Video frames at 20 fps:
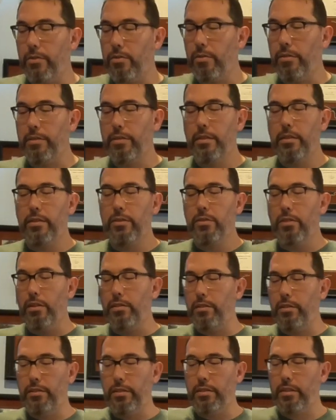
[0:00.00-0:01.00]
So it's gonna
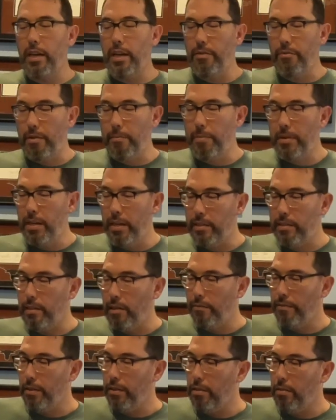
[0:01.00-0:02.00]
start to just kind of repeat
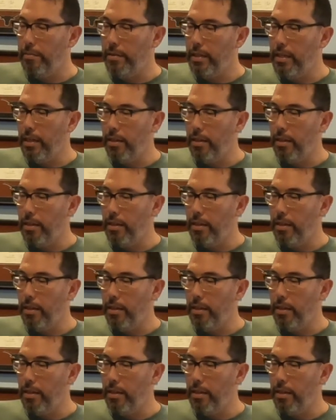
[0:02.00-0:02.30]
itself a little bit